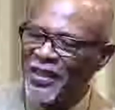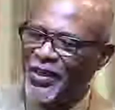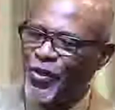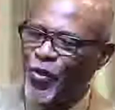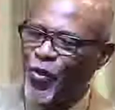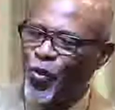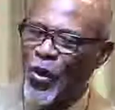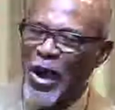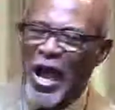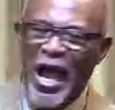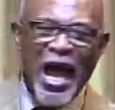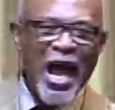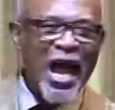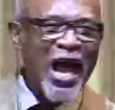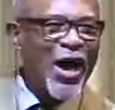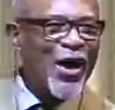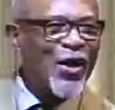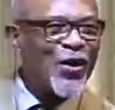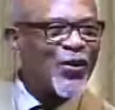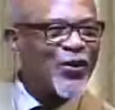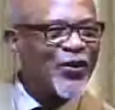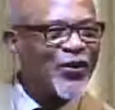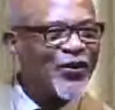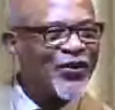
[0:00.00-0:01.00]

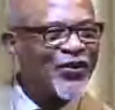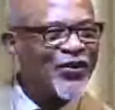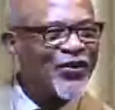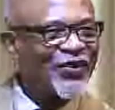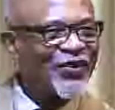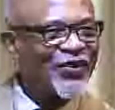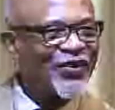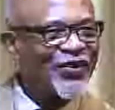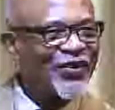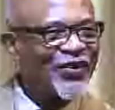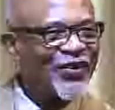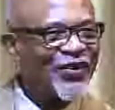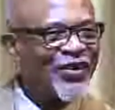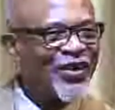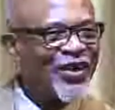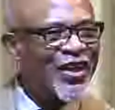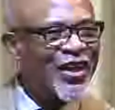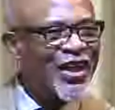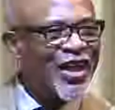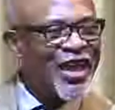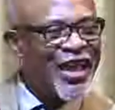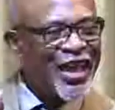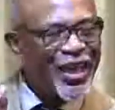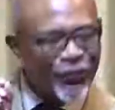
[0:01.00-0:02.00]
Wow.
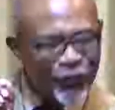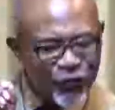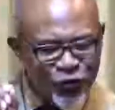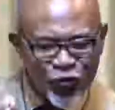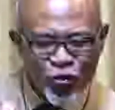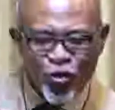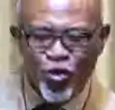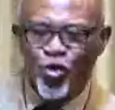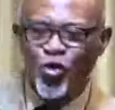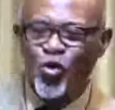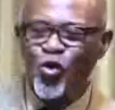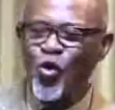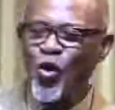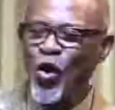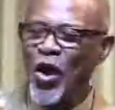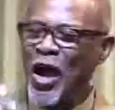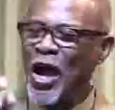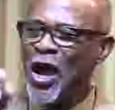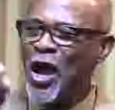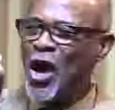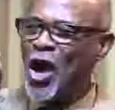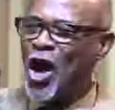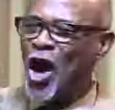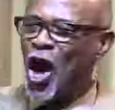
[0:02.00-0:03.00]
If you
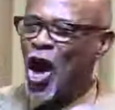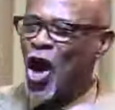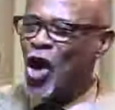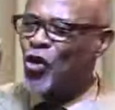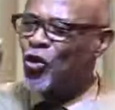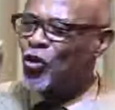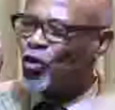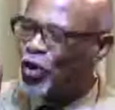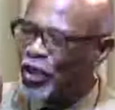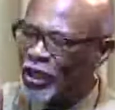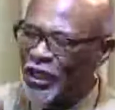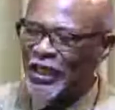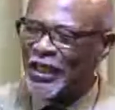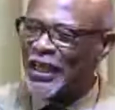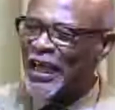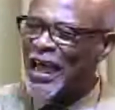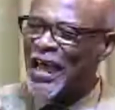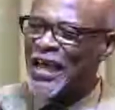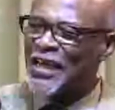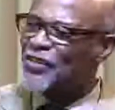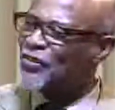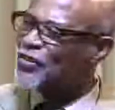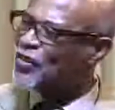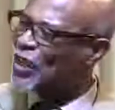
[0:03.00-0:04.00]

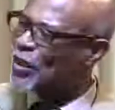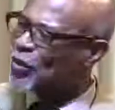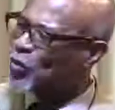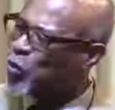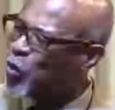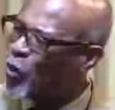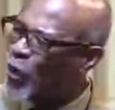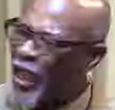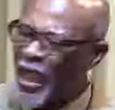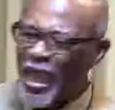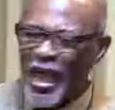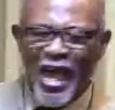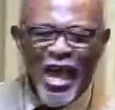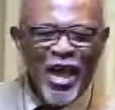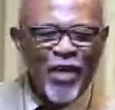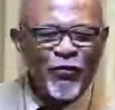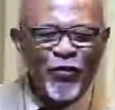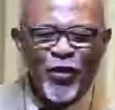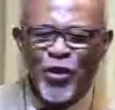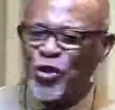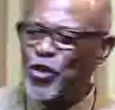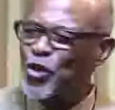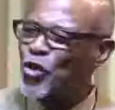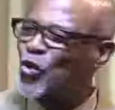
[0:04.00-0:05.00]
realize that
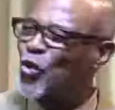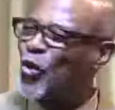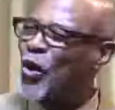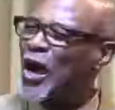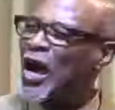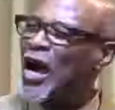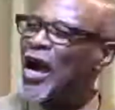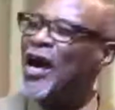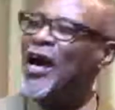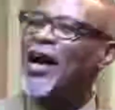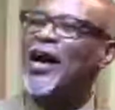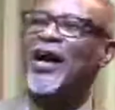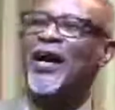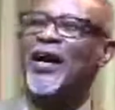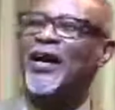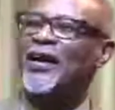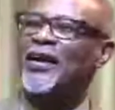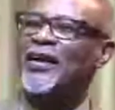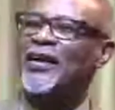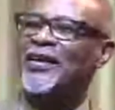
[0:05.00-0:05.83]
wherever you are